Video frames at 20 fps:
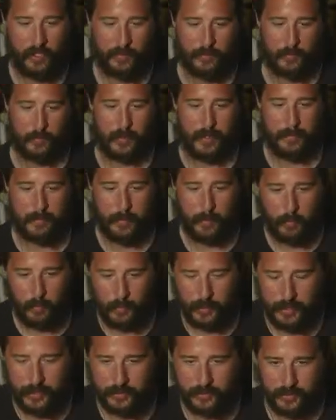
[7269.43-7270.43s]
them the Rainbow
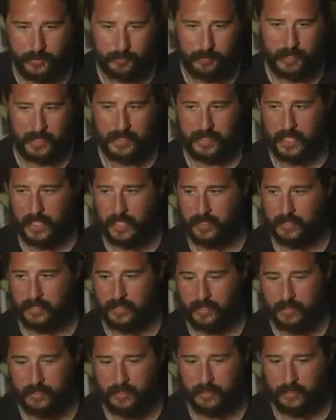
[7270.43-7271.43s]
Warriors because my dad
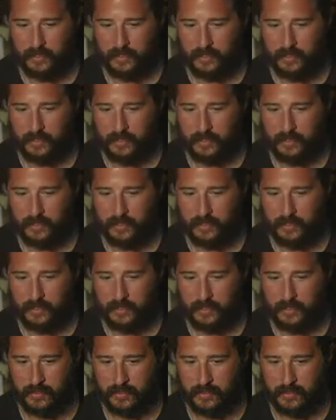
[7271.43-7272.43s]
did, and he was
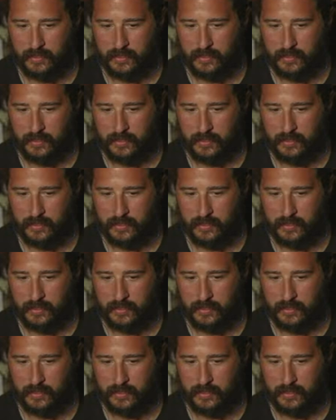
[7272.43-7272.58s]
there